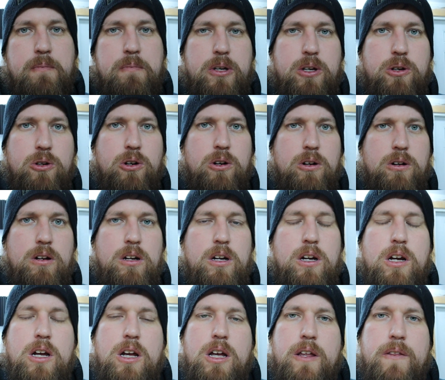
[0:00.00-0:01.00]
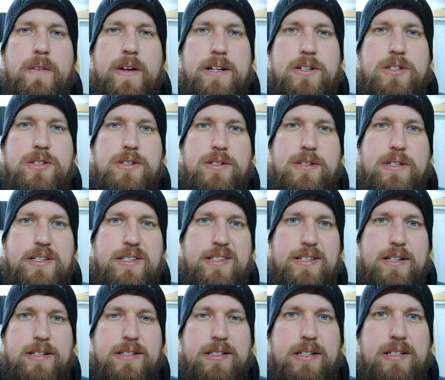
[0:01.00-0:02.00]
computer that's
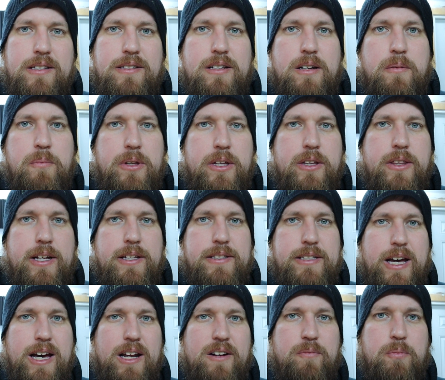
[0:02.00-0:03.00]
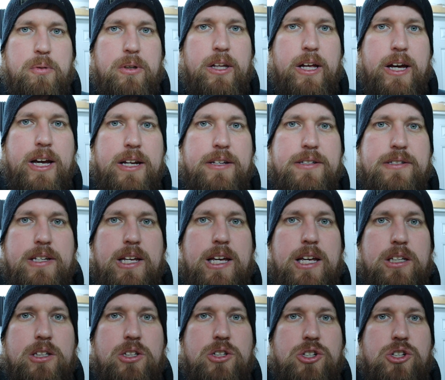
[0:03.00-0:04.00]
sensing something that's out of place
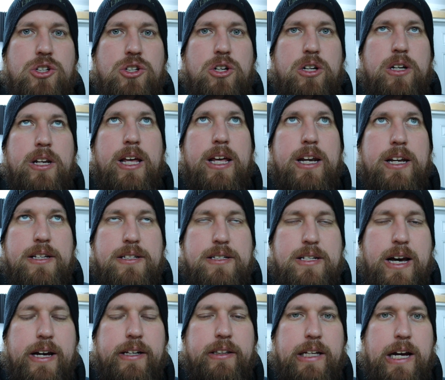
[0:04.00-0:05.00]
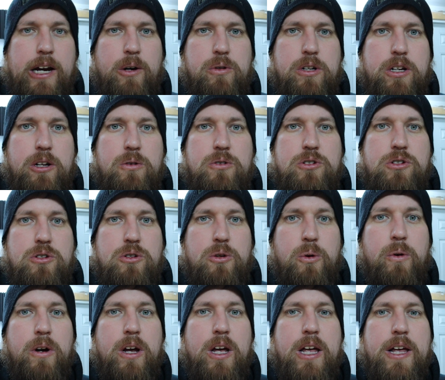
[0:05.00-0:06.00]
and should and is not allowing you
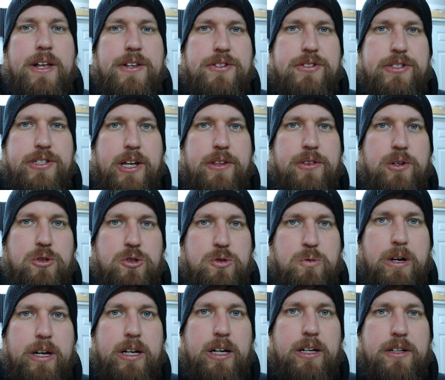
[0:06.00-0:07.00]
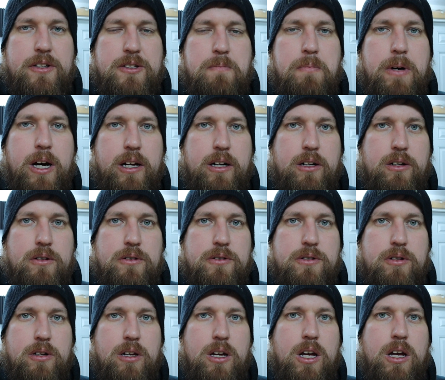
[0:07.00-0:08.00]
to set those readiness
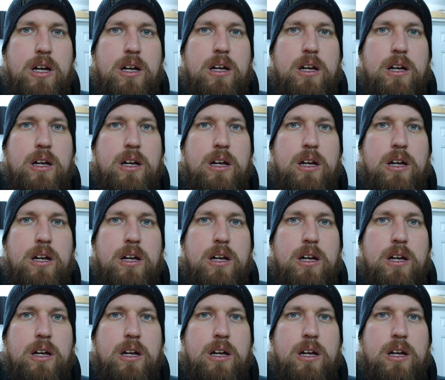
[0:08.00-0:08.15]
monitors.